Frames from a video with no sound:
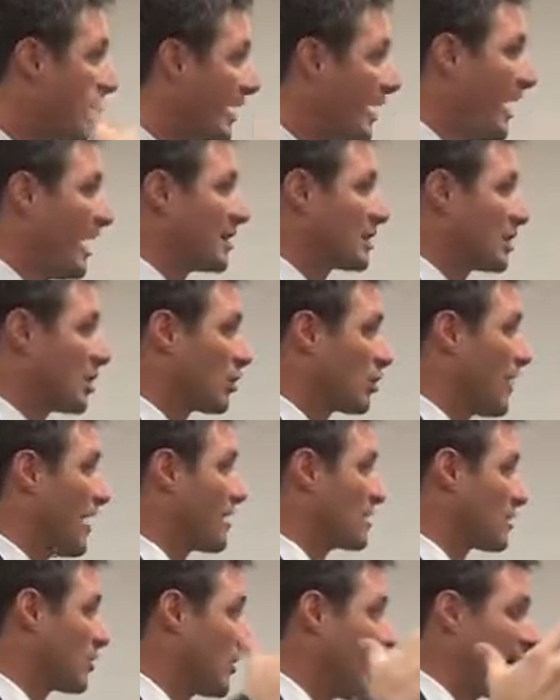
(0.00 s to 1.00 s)
because of the
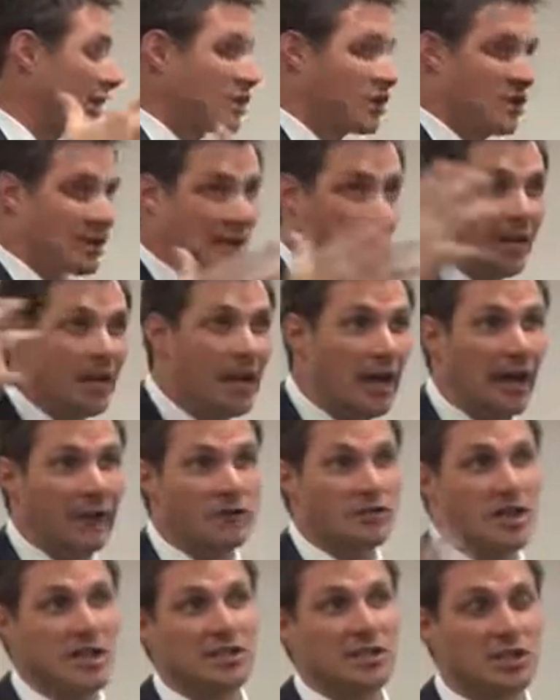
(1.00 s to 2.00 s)
resurrection
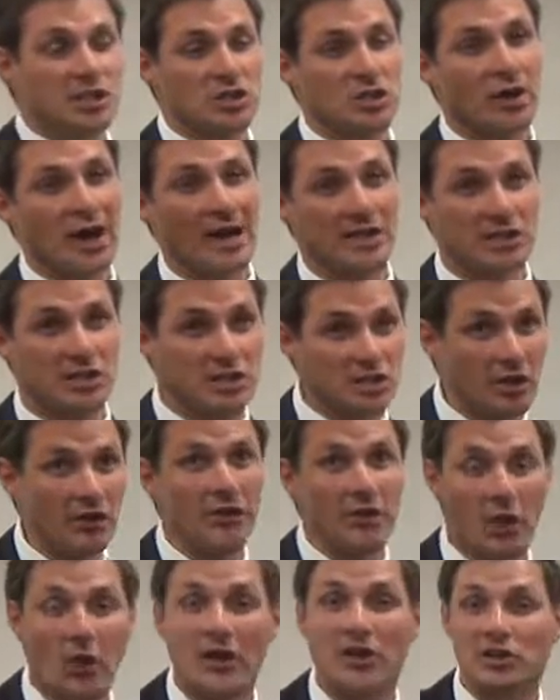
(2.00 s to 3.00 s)
of Jesus Christ. And so
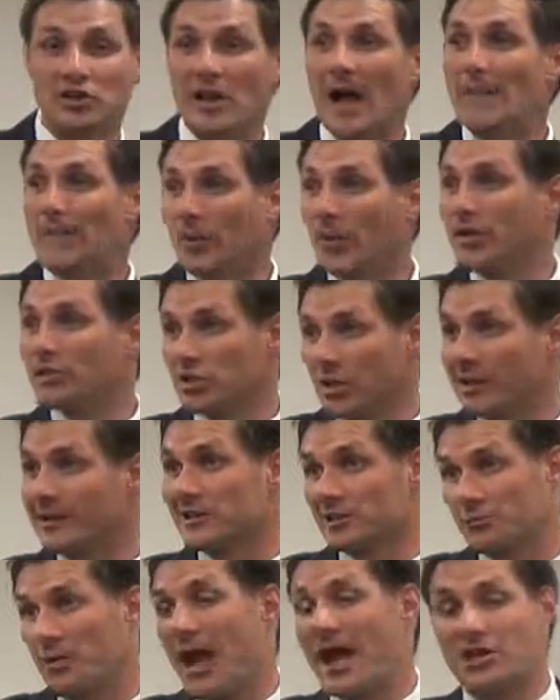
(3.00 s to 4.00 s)
the Lord's Supper is a little
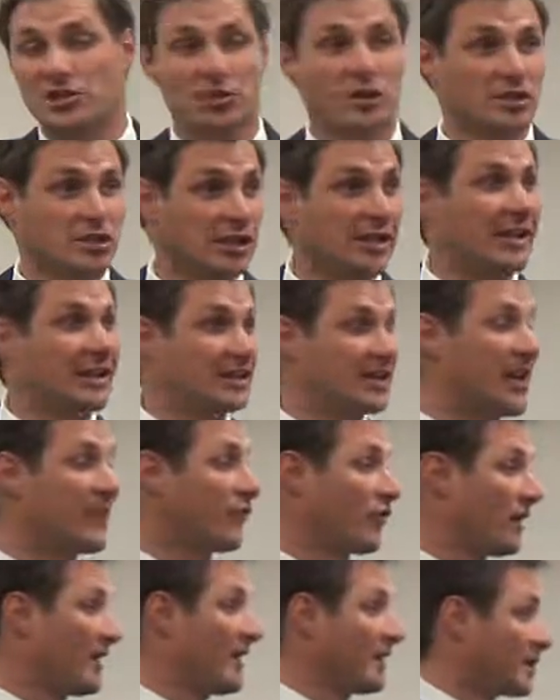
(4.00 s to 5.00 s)
special. It's a little
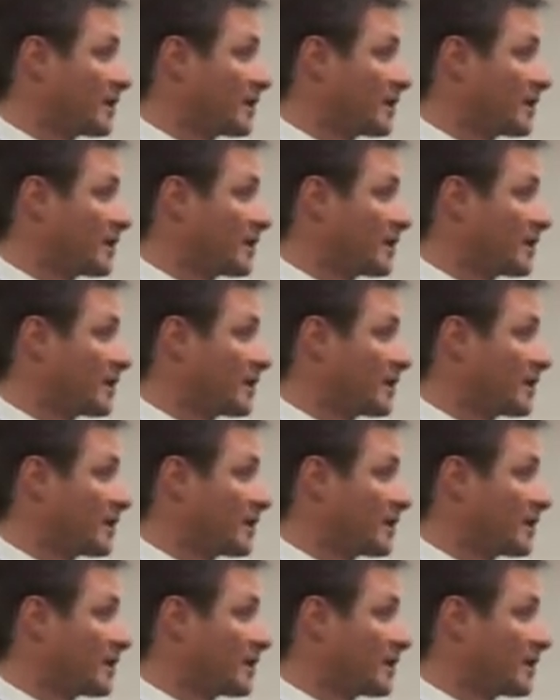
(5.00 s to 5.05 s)
different,